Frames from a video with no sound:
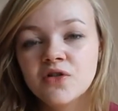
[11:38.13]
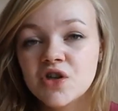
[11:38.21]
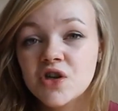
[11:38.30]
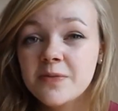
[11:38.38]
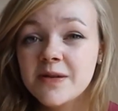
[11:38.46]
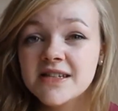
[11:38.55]

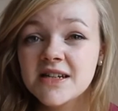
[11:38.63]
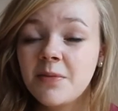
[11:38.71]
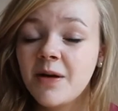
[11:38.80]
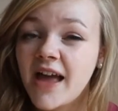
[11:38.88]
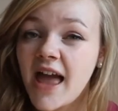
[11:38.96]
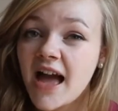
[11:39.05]
Two Peas in a
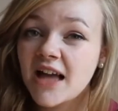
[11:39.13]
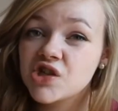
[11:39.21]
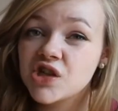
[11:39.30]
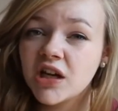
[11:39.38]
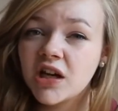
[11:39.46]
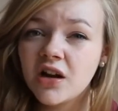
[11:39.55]
Bucket
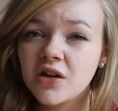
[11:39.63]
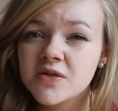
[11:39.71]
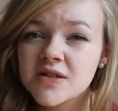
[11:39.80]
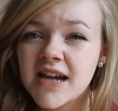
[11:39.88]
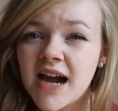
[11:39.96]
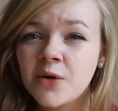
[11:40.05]
actually closed
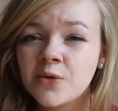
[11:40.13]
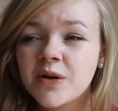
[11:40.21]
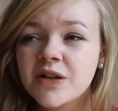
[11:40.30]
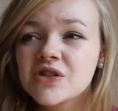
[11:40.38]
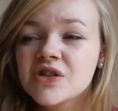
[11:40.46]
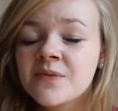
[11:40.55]
down,
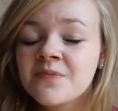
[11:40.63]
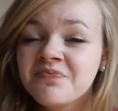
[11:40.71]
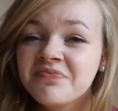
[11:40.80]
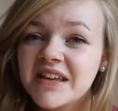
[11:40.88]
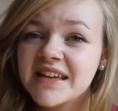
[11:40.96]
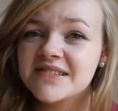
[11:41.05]
which
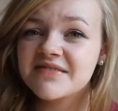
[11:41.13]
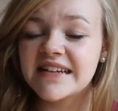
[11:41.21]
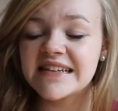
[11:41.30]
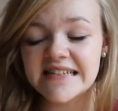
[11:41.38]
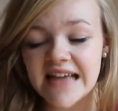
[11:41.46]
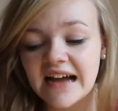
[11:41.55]
is really
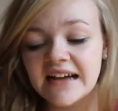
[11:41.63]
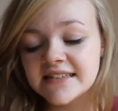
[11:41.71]
sad,